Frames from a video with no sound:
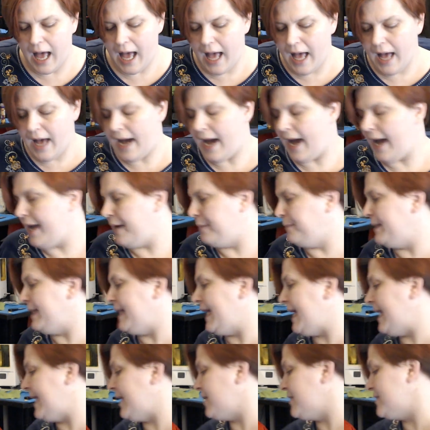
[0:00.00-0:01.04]
I am
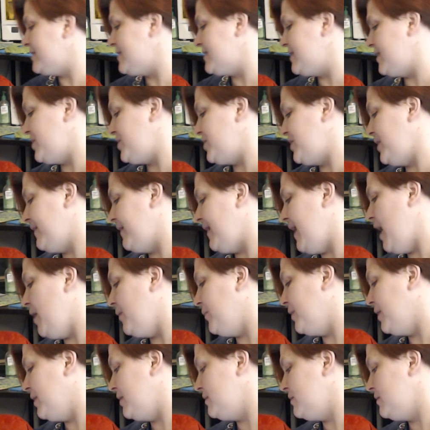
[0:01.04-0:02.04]
planning on stitching that one